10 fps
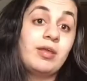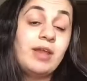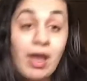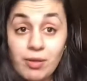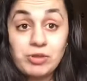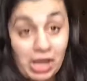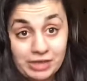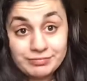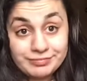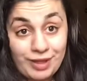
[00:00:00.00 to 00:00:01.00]
Now I'm
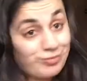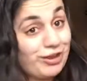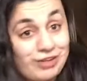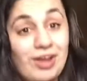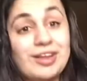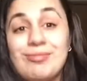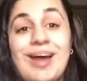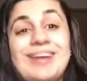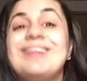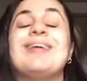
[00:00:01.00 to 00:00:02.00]
done talking
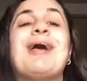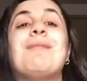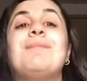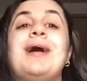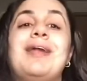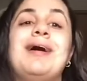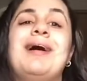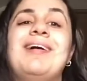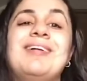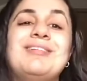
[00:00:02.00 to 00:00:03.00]
about it.
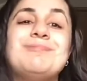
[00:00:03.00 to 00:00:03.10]
But